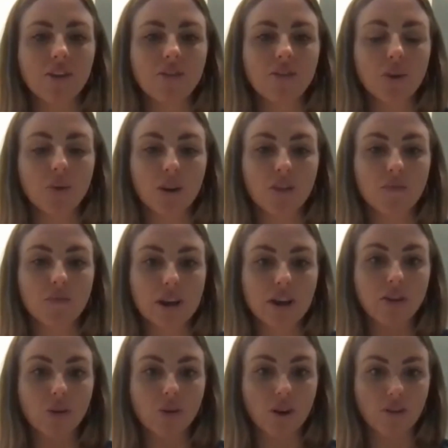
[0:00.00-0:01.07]
for one of
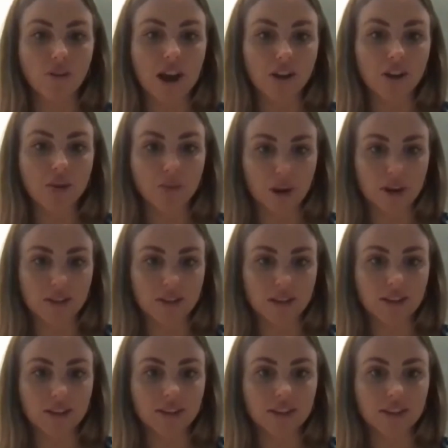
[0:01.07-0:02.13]
my core value
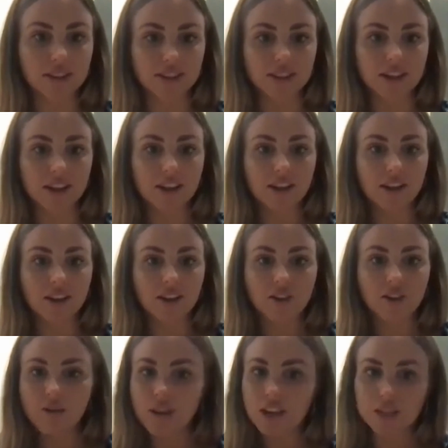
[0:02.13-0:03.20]
reasons,
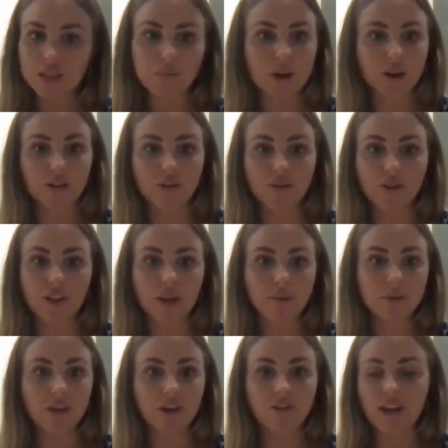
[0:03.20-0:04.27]
it's better for them
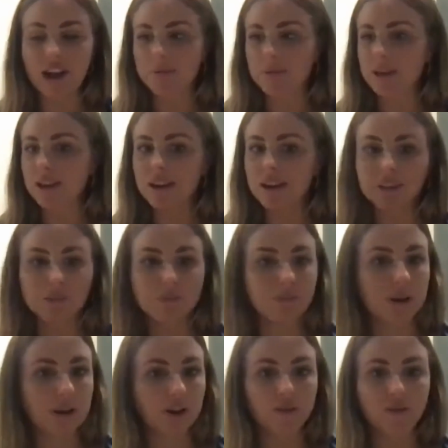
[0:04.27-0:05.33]
and their family. It's
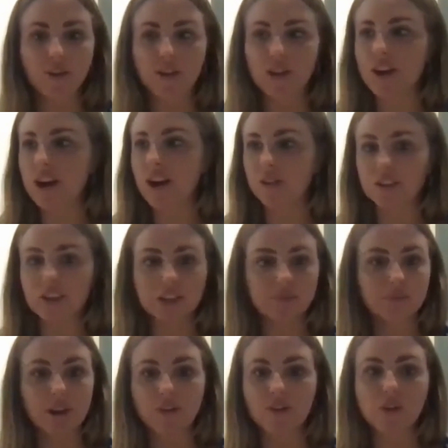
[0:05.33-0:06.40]
better for their health. It's
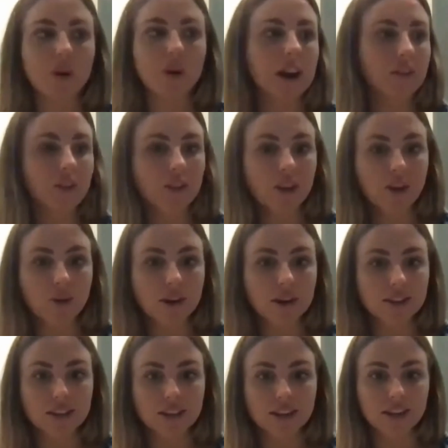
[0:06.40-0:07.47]
better for whatever their
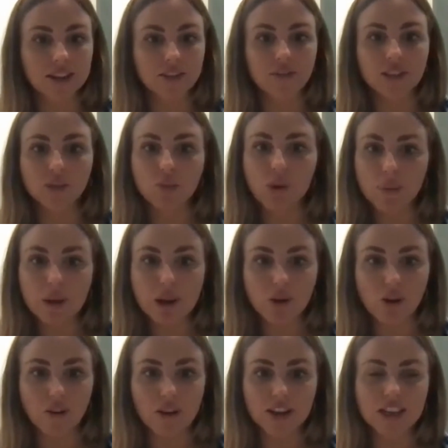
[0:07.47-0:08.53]
reason is. If it's one of my
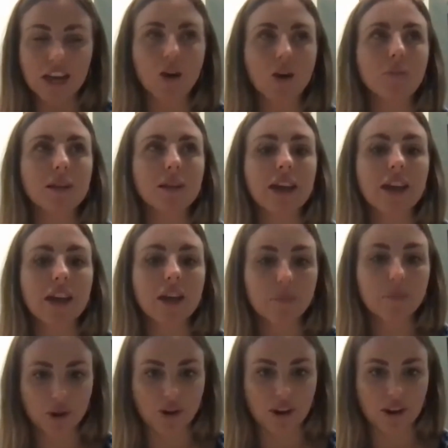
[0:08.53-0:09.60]
core values, I would be a
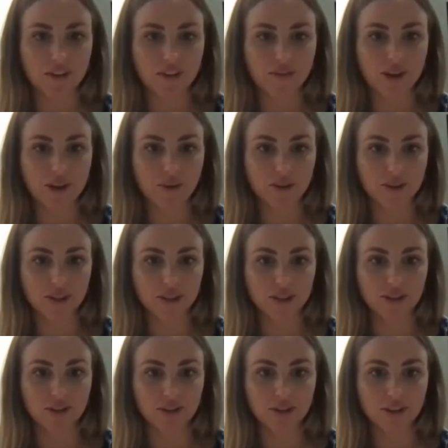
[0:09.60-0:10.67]
hypocrite if I was
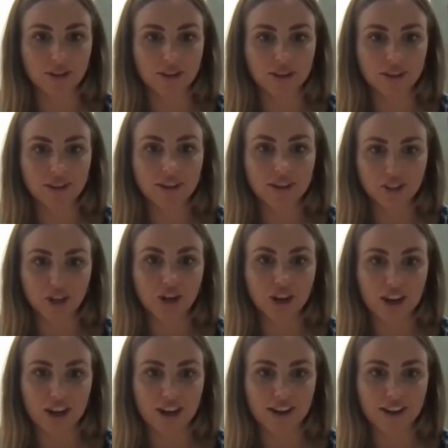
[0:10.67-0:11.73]
to
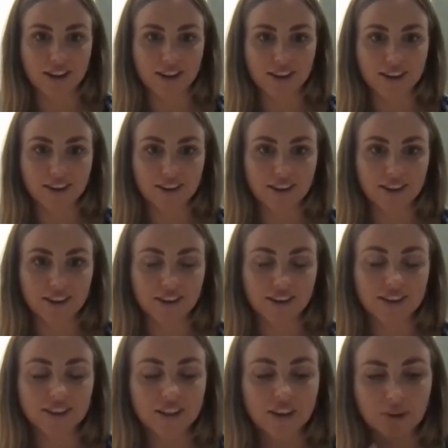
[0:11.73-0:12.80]
disagree.
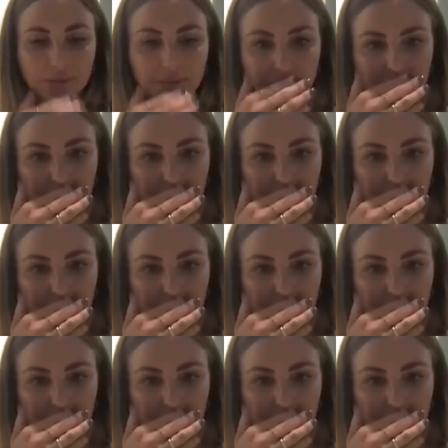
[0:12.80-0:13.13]
So